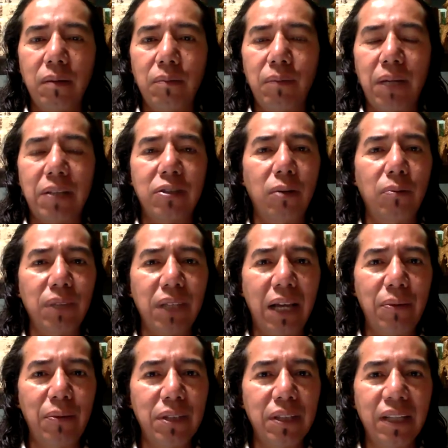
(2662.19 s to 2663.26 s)
But
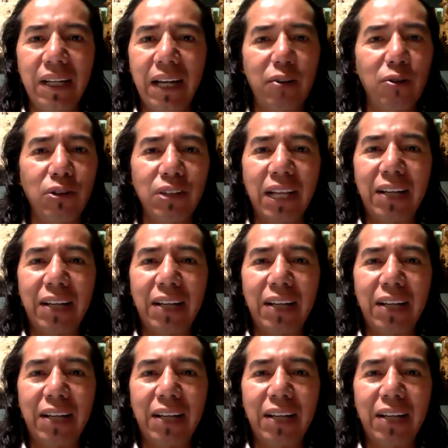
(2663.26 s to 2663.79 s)
sometimes they are not